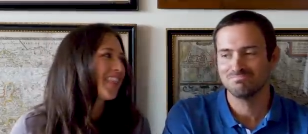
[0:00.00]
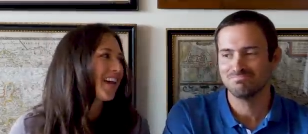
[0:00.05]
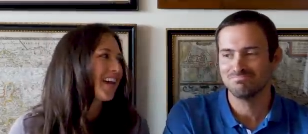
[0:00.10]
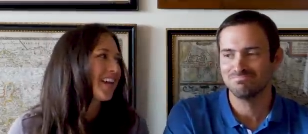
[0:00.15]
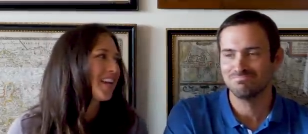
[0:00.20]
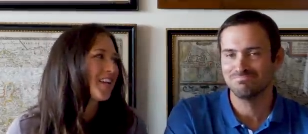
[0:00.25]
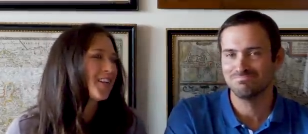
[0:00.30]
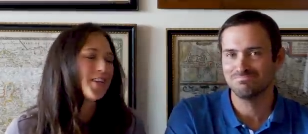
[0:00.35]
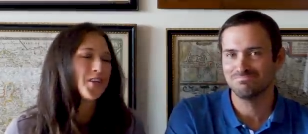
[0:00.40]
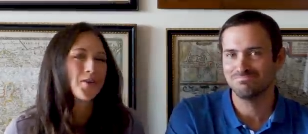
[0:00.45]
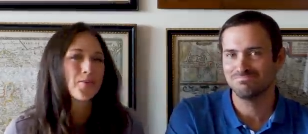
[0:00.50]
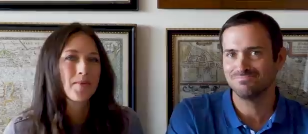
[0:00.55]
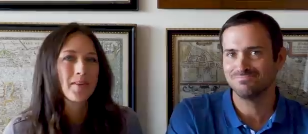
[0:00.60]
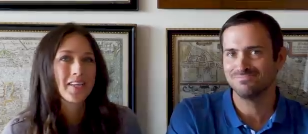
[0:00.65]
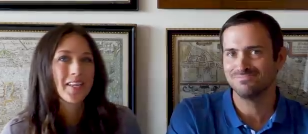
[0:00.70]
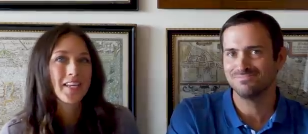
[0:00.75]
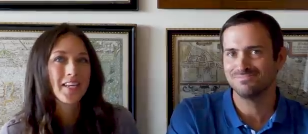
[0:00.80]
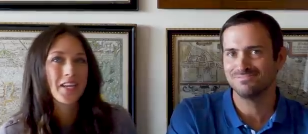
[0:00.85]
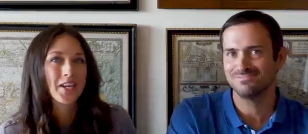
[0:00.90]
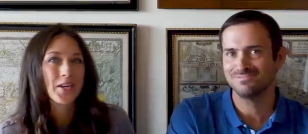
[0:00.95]
Speaker 1: that
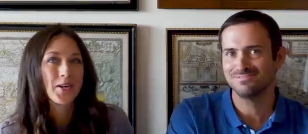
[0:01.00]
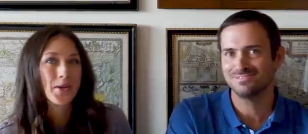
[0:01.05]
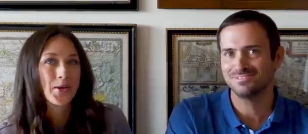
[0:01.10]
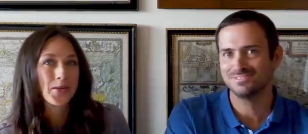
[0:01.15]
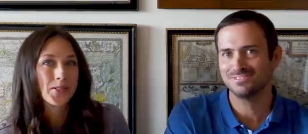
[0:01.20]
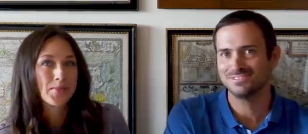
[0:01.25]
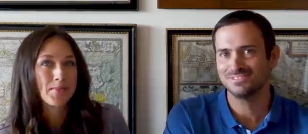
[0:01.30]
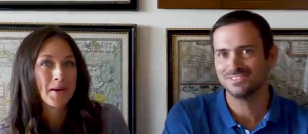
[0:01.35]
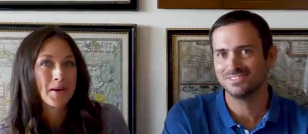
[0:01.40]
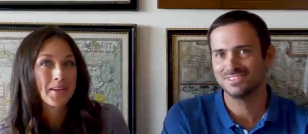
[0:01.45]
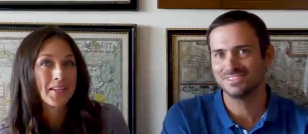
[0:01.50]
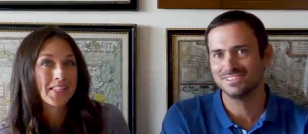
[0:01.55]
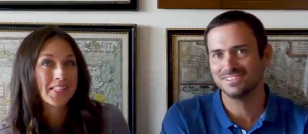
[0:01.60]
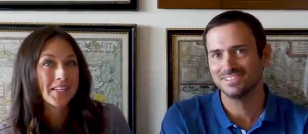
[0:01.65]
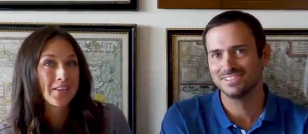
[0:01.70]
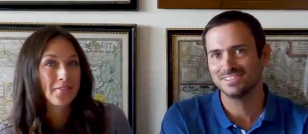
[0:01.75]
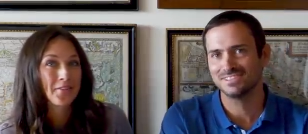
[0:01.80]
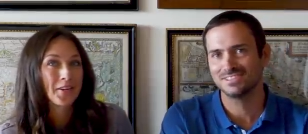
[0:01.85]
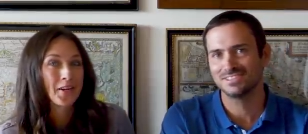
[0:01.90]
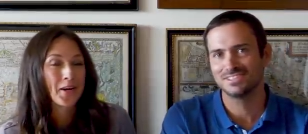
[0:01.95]
nobody knows about
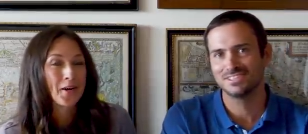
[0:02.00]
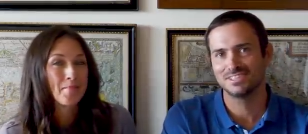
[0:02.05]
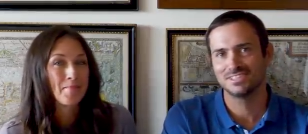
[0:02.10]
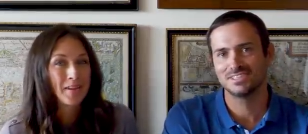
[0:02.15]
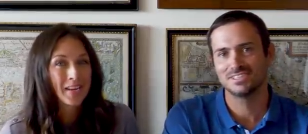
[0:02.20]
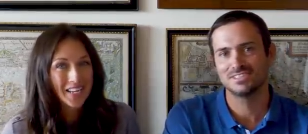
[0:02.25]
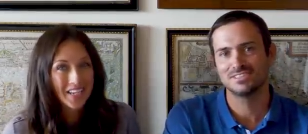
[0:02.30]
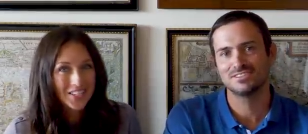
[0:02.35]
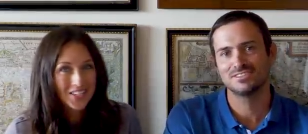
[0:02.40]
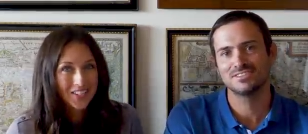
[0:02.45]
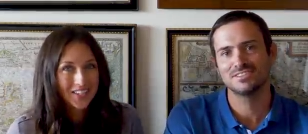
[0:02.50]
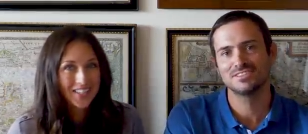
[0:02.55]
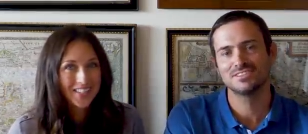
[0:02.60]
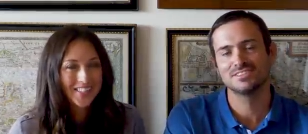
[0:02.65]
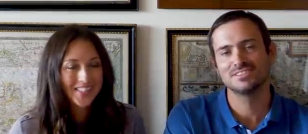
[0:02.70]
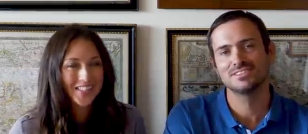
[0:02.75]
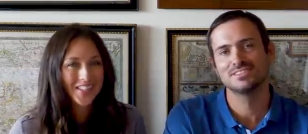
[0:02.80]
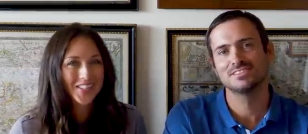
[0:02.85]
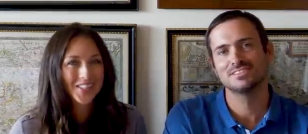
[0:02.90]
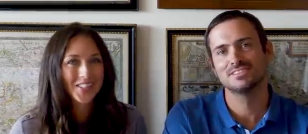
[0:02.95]
except for our
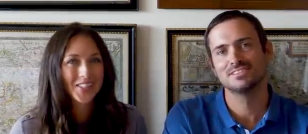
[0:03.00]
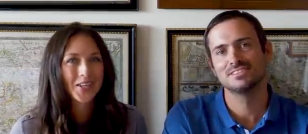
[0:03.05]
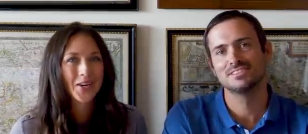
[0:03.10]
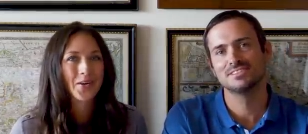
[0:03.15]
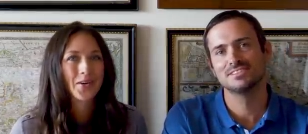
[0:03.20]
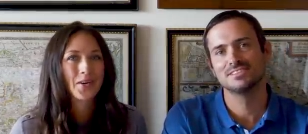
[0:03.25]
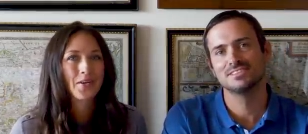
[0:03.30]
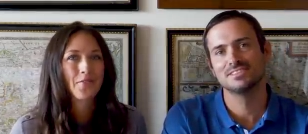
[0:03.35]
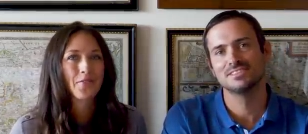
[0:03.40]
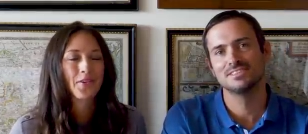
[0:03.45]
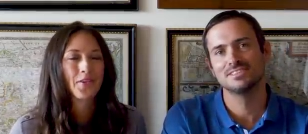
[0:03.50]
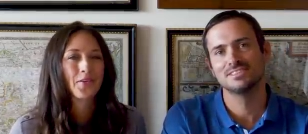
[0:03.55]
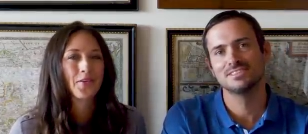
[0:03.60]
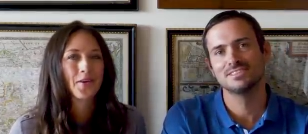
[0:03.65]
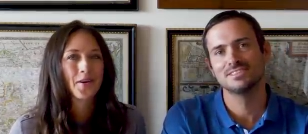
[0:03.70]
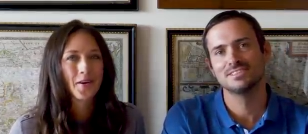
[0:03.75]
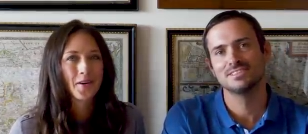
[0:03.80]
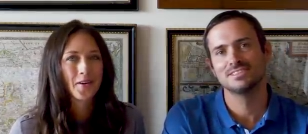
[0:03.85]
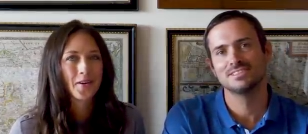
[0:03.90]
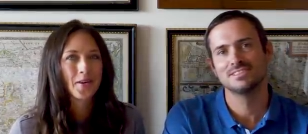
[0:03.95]
patrons. So if
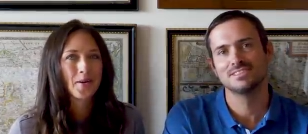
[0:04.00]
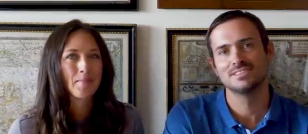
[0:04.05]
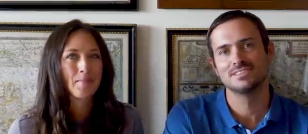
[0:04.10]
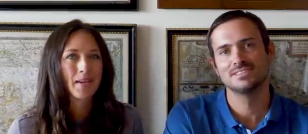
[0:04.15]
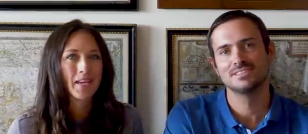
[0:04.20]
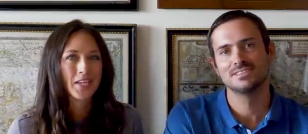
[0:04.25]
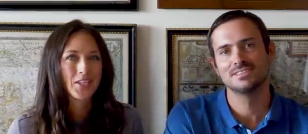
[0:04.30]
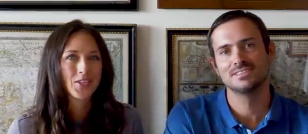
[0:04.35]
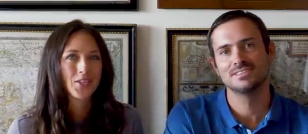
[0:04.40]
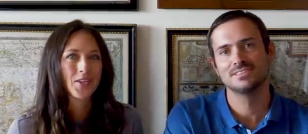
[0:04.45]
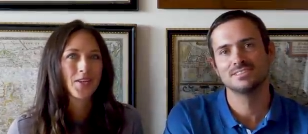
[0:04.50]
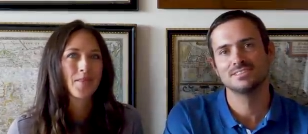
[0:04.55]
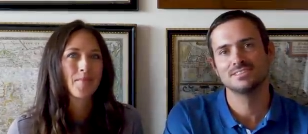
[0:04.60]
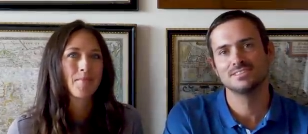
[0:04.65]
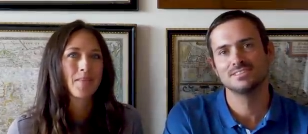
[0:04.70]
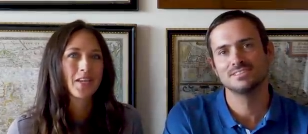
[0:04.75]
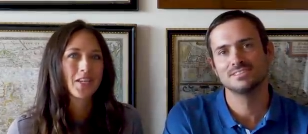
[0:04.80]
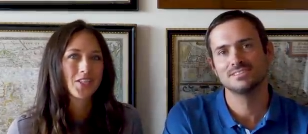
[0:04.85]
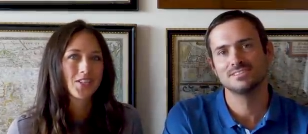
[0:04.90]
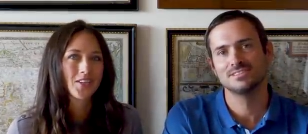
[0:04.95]
you are a
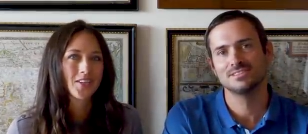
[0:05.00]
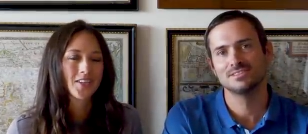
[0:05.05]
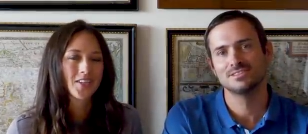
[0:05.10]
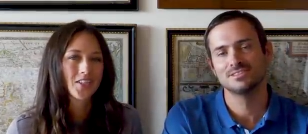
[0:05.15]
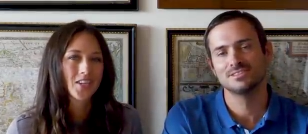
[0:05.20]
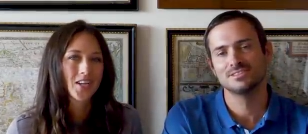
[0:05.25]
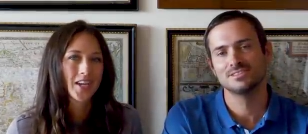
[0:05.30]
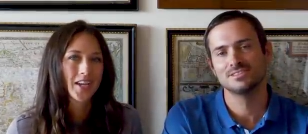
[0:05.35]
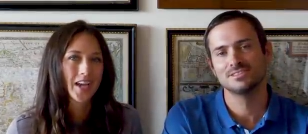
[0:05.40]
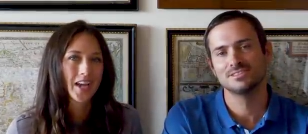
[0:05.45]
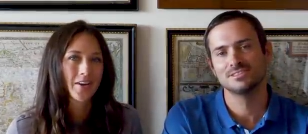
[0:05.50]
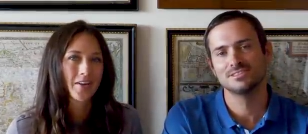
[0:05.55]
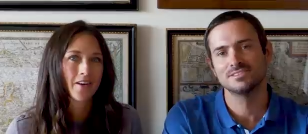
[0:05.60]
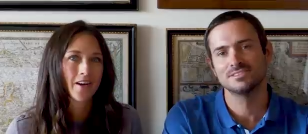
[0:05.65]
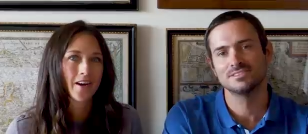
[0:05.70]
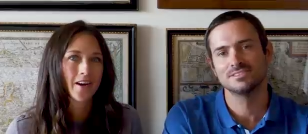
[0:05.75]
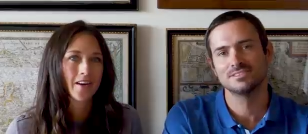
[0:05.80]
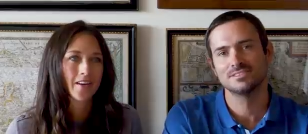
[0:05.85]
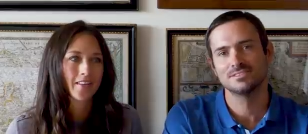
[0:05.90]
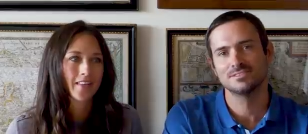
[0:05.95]
patron, make sure to check
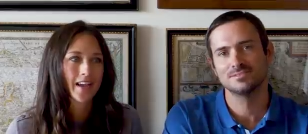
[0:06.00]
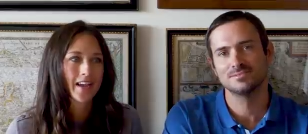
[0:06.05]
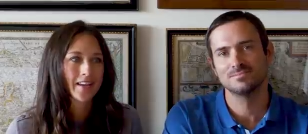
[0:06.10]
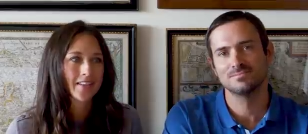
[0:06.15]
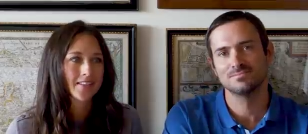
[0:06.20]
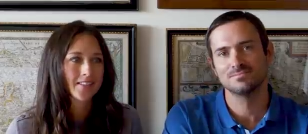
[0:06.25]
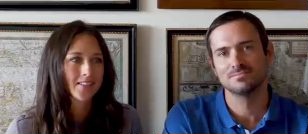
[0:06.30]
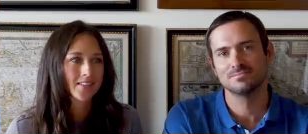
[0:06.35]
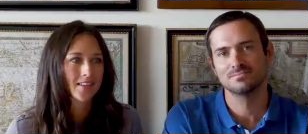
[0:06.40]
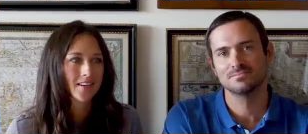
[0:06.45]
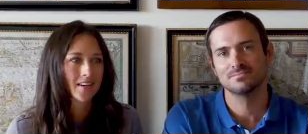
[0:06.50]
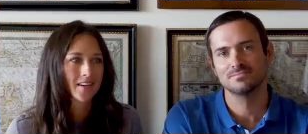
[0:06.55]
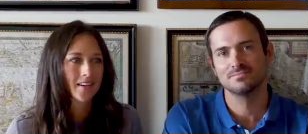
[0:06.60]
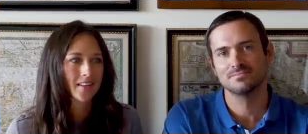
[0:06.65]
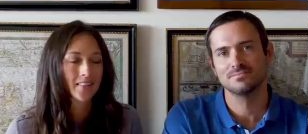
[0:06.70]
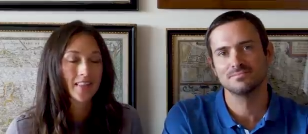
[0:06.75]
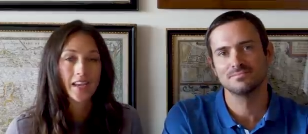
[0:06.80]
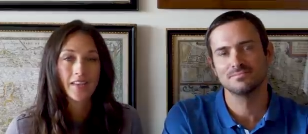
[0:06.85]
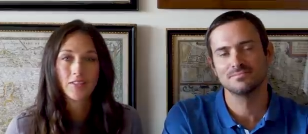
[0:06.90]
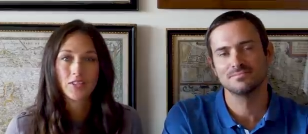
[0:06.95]
out our last
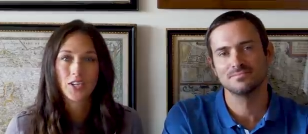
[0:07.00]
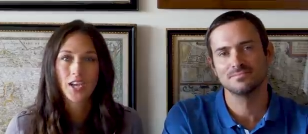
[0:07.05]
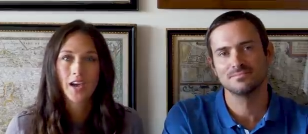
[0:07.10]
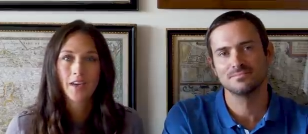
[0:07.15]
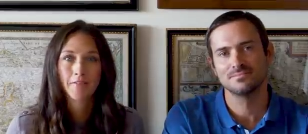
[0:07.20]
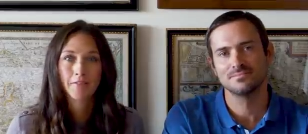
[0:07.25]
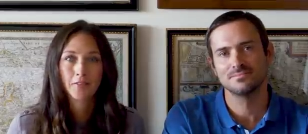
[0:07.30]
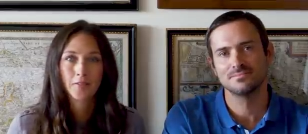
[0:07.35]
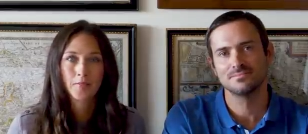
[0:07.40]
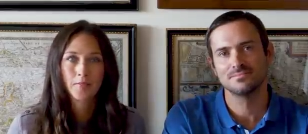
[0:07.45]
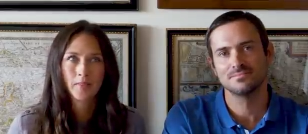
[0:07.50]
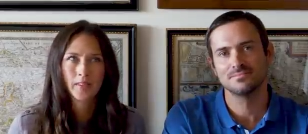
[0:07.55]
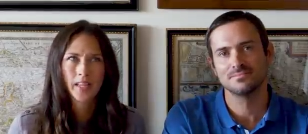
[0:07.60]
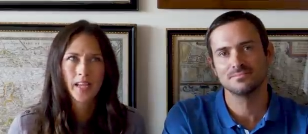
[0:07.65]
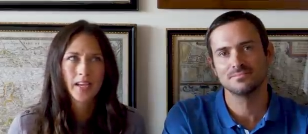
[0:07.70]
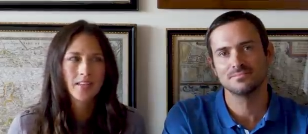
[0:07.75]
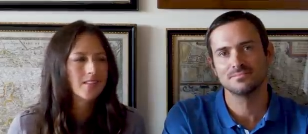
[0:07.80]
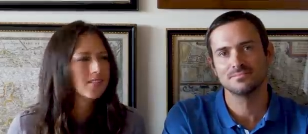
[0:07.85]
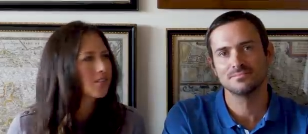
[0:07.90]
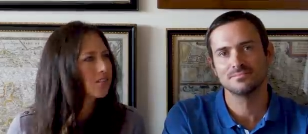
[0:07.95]
uh, live chat from
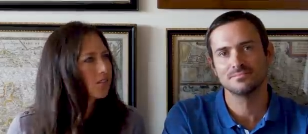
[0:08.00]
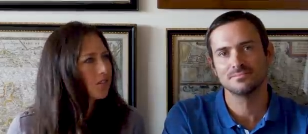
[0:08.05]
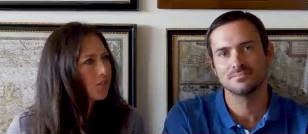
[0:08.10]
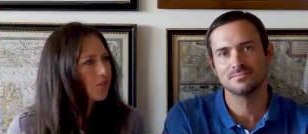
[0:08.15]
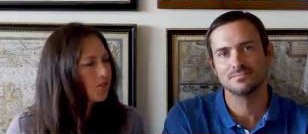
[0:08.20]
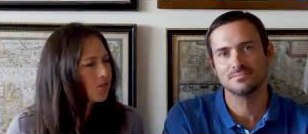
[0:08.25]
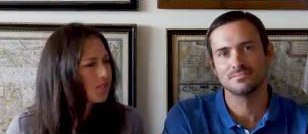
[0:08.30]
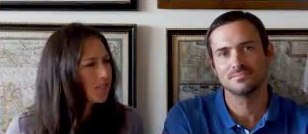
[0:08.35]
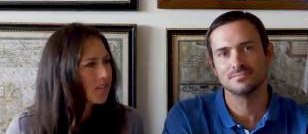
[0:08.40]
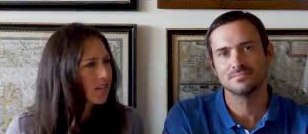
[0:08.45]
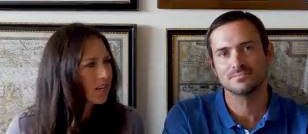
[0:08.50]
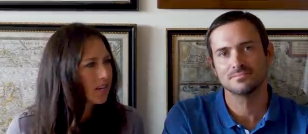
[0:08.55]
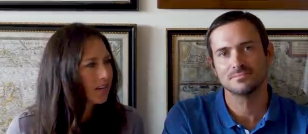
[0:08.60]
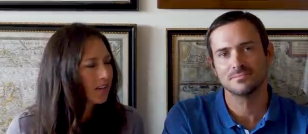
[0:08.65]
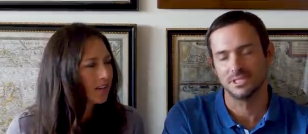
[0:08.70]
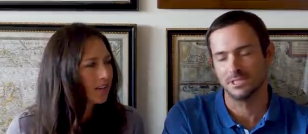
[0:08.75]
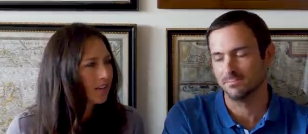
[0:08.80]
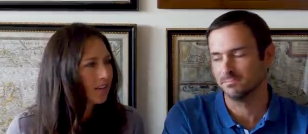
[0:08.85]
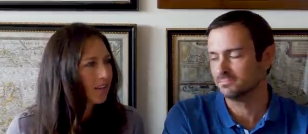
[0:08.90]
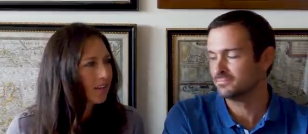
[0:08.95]
last
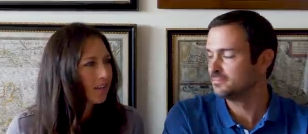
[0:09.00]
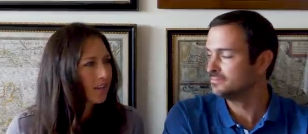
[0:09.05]
Tuesday. Yeah.